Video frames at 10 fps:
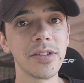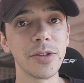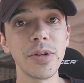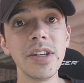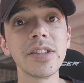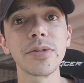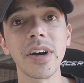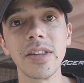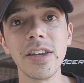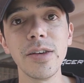so he still
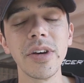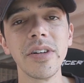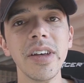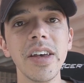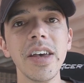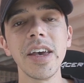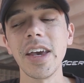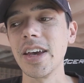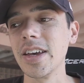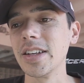got the email,
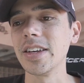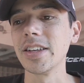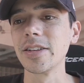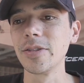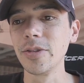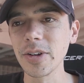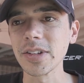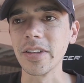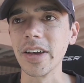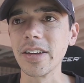and it
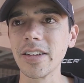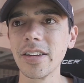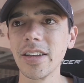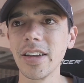looked like